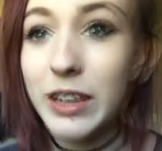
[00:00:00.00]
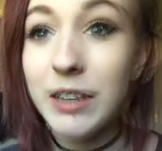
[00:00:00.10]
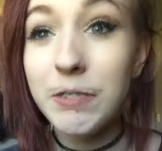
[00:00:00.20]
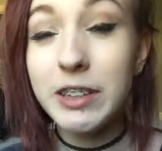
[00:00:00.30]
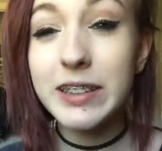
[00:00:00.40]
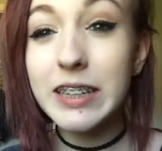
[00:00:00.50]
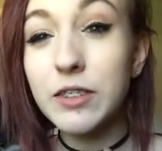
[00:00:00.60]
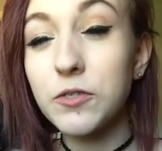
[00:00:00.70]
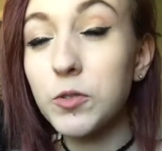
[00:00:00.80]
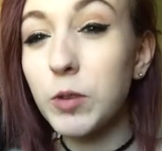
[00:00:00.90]
Anyways,
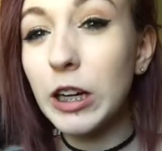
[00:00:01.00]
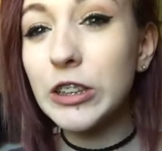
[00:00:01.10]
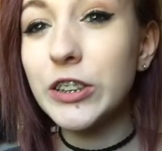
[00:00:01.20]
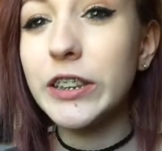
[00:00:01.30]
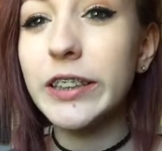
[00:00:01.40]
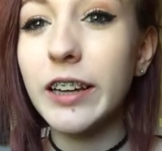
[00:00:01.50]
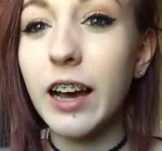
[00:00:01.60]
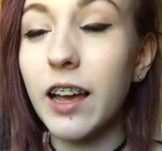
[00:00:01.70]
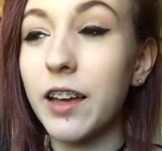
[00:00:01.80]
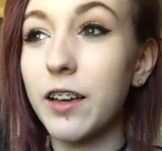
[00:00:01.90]
thanks for watching.
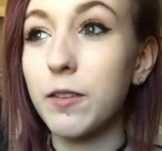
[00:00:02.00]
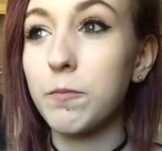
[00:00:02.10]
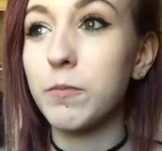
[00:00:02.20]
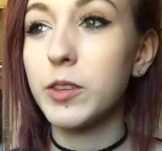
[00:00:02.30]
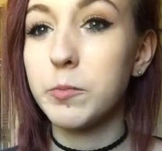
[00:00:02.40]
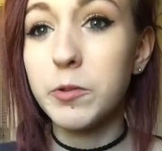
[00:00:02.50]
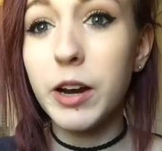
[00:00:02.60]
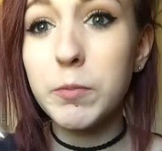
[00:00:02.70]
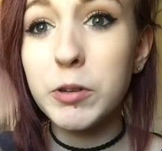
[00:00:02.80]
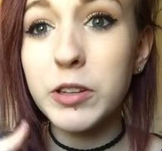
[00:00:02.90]
Um,
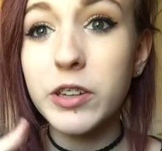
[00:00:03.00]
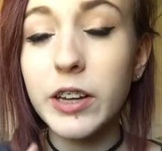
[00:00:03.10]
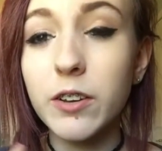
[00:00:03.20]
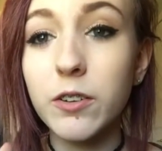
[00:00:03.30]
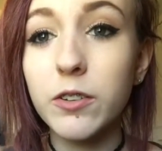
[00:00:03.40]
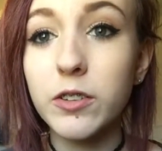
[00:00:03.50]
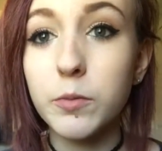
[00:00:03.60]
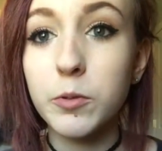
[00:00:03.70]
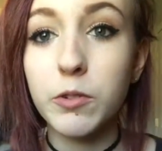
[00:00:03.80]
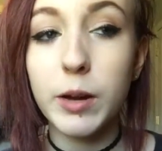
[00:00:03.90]
subscribe to the channel,
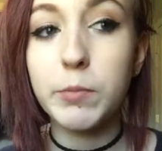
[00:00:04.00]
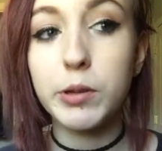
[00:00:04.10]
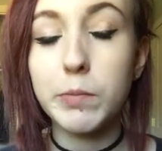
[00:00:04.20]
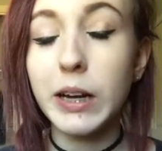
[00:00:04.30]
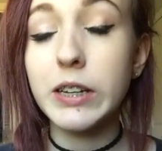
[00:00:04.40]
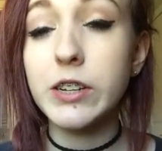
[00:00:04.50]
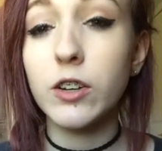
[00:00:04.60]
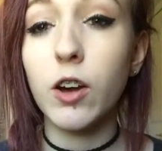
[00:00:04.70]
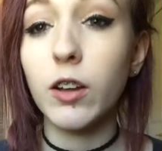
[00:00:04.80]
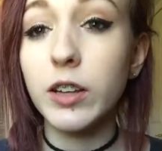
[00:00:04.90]
subscribe to my
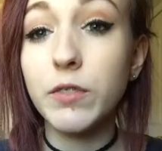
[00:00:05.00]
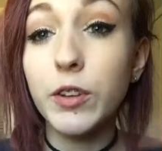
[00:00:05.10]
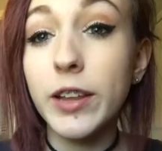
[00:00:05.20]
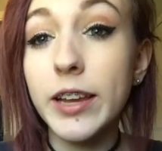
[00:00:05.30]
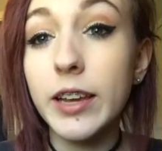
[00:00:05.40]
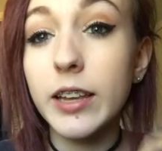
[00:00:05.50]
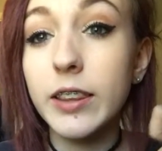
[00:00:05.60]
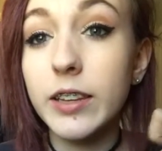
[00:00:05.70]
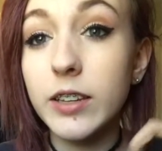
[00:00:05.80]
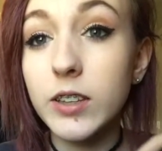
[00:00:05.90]
channel. I'll leave the link
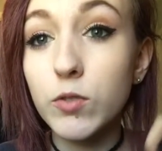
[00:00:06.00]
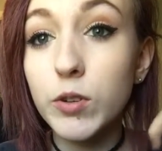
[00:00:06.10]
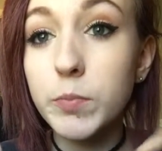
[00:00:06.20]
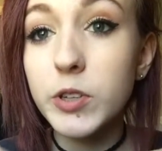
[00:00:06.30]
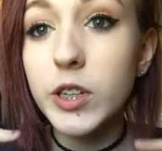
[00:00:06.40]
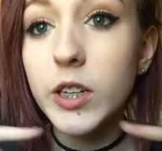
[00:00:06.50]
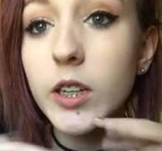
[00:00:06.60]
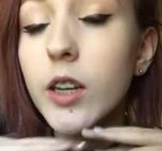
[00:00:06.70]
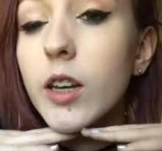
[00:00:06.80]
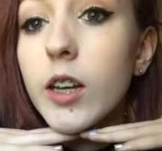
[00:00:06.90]
in the description.